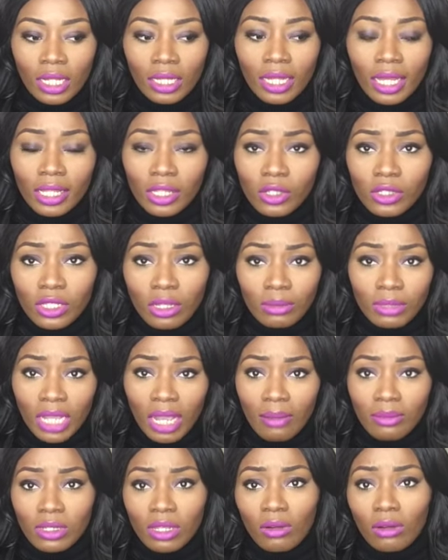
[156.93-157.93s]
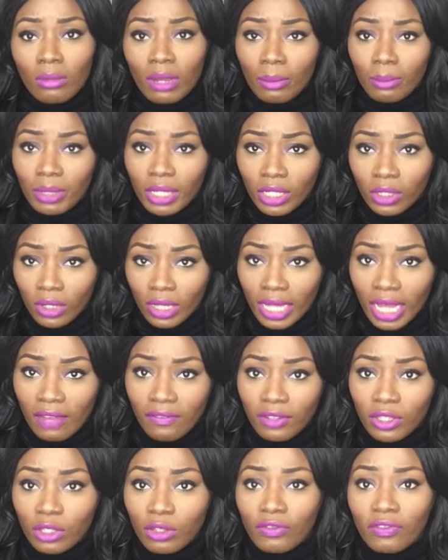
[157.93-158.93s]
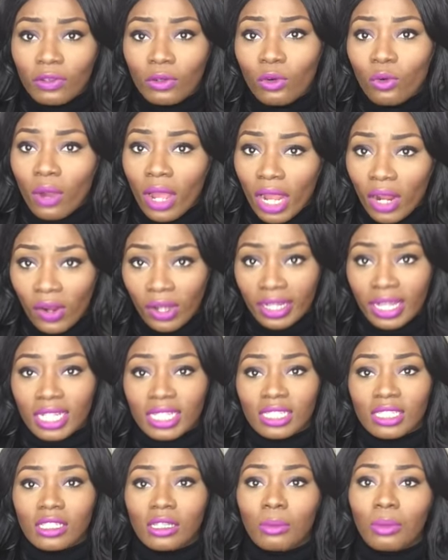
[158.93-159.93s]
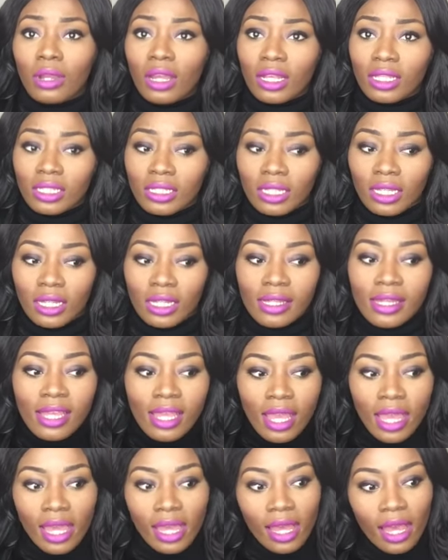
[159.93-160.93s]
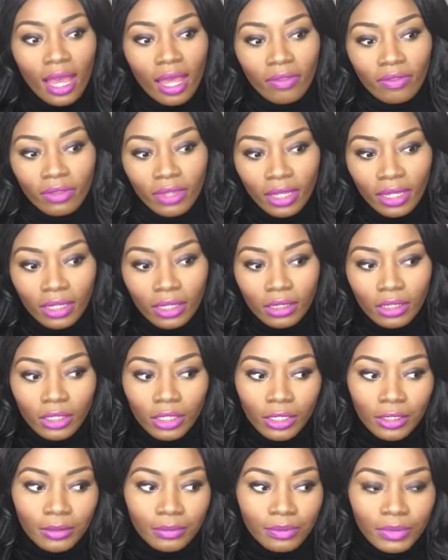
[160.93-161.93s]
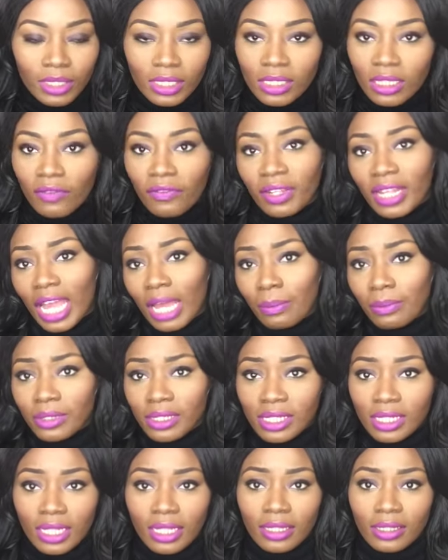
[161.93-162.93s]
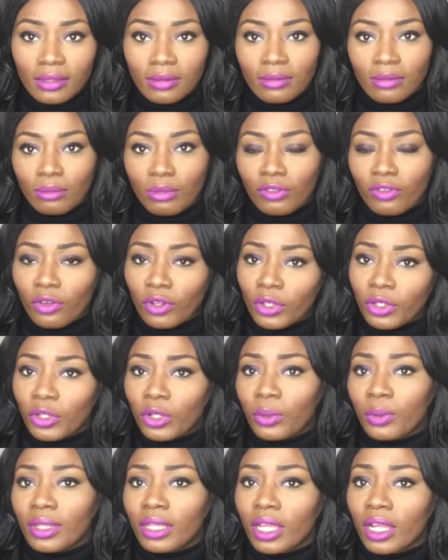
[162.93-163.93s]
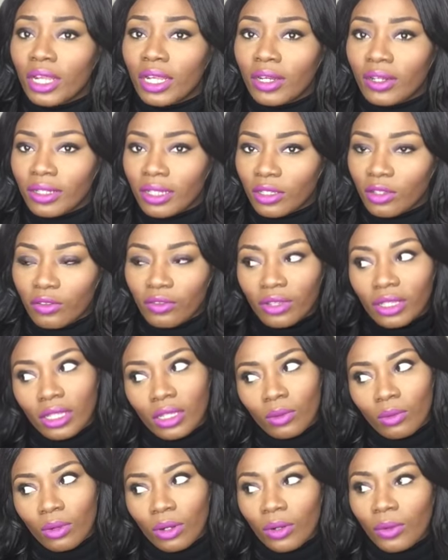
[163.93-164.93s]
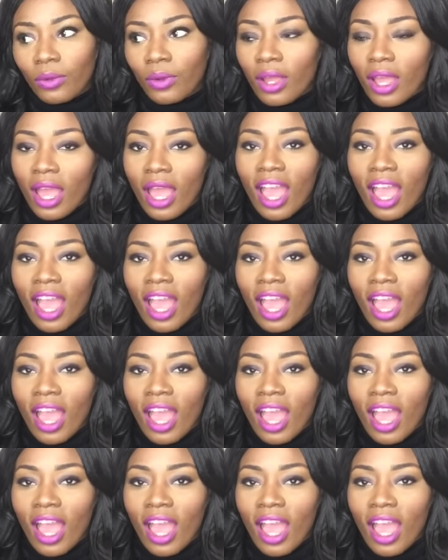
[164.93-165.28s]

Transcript: Like, you know, sometimes someone might be in your life and you feel quite connected to the person, and then, you know, something happens and before you know it, they're gone, and you're thinking, well,